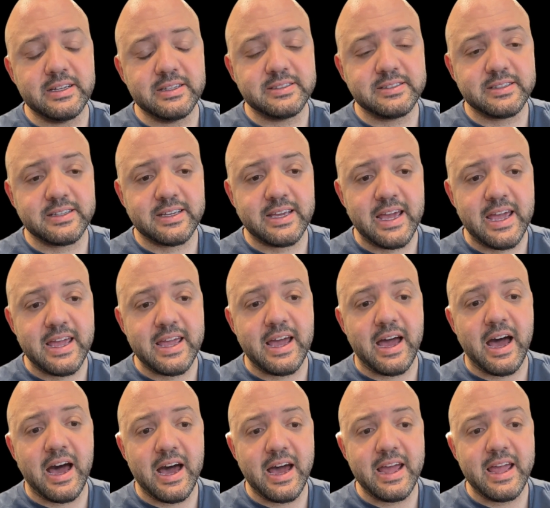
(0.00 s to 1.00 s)
It's K
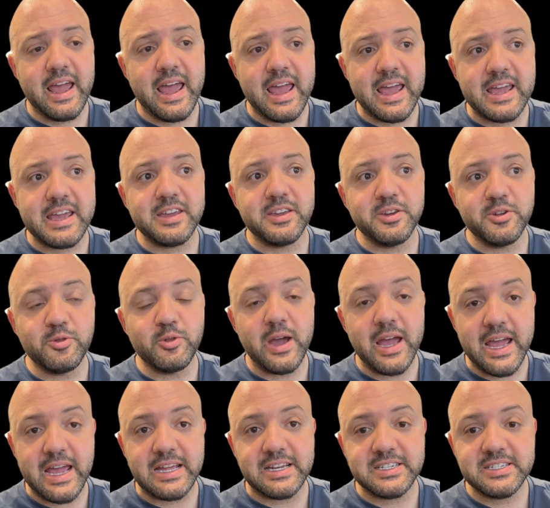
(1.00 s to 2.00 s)
I A U
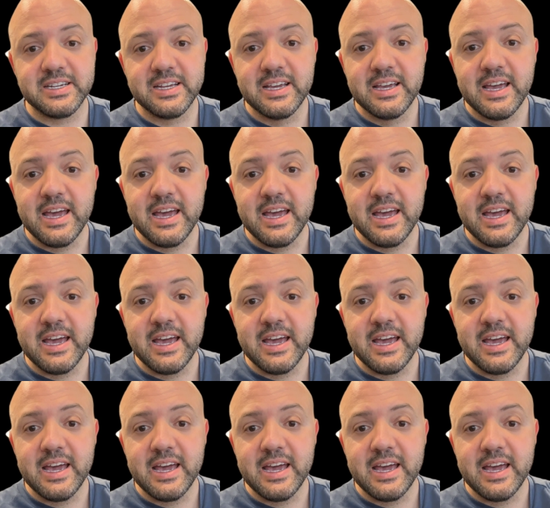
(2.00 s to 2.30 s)
H,